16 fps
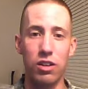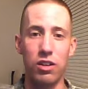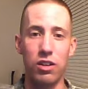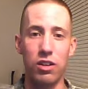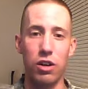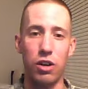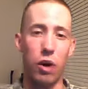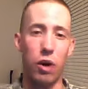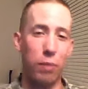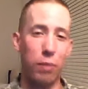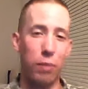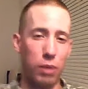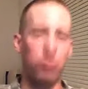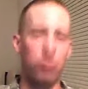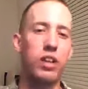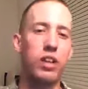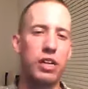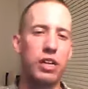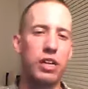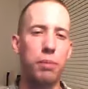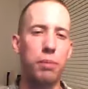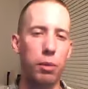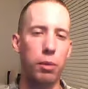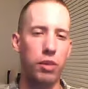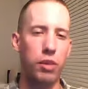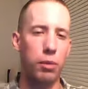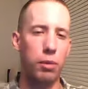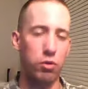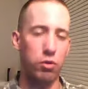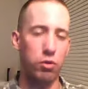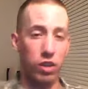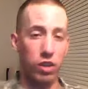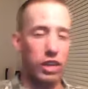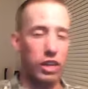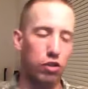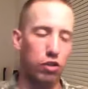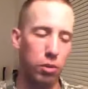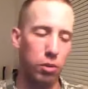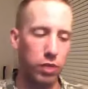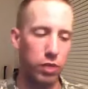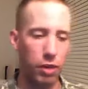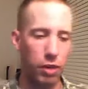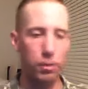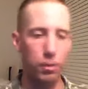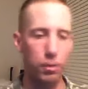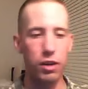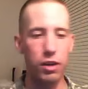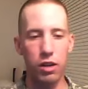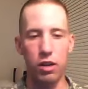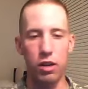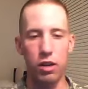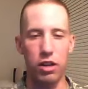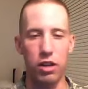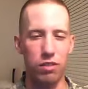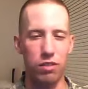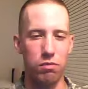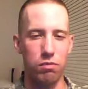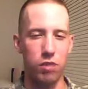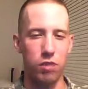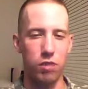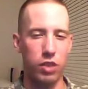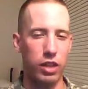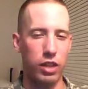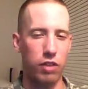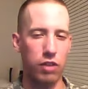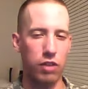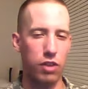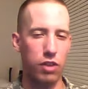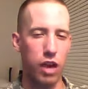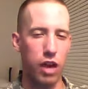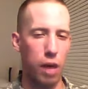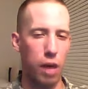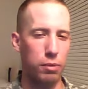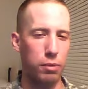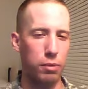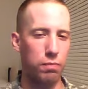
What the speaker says: You know, I'm trying to keep up with them. I'm trying to catch up with them. I don't think that's going to happen.